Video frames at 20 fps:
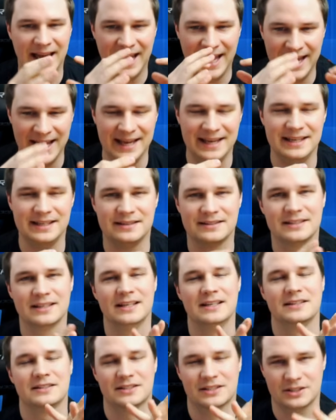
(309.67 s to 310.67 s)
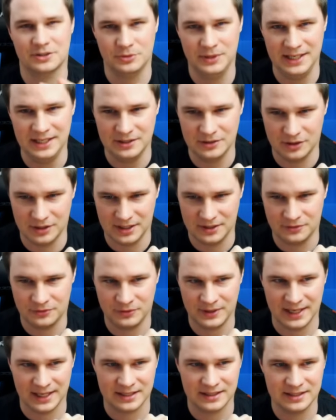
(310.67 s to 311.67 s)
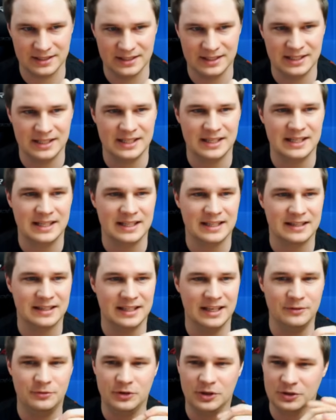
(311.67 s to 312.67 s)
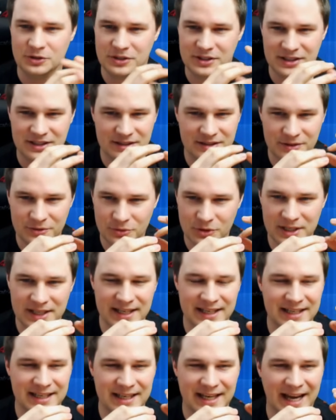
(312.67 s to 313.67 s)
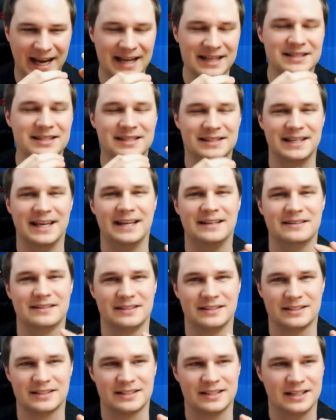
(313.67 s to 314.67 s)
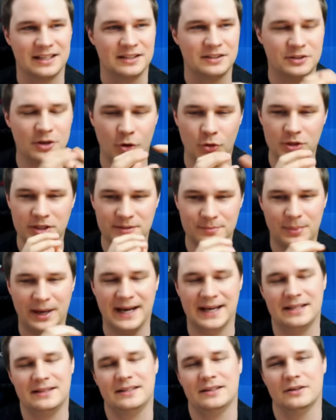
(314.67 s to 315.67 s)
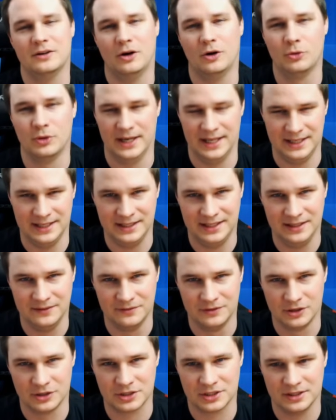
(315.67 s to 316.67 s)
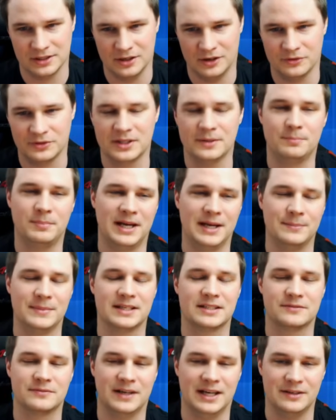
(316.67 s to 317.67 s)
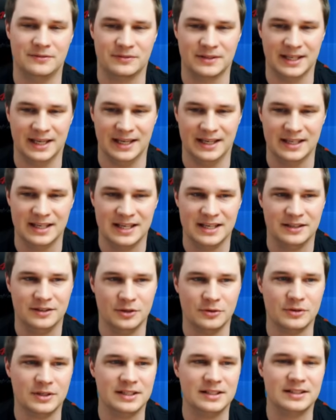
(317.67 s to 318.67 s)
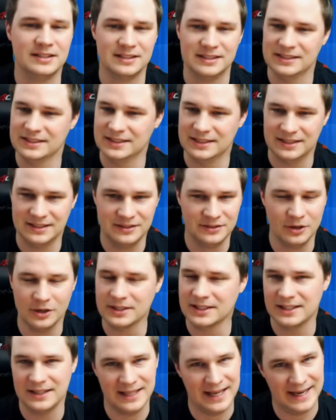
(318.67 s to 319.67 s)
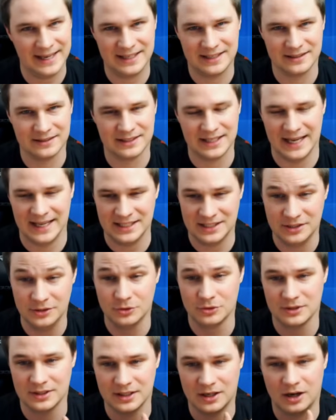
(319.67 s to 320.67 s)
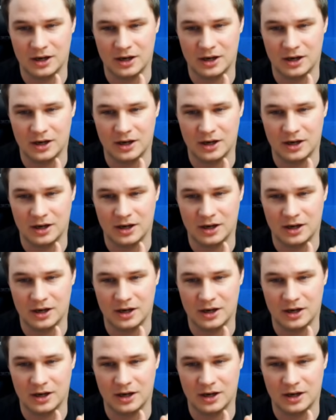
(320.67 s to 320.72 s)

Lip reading: hate screen door effect, if you really can't stand this, don't buy the OLED version of the Pimax 5K. You will not like it, as you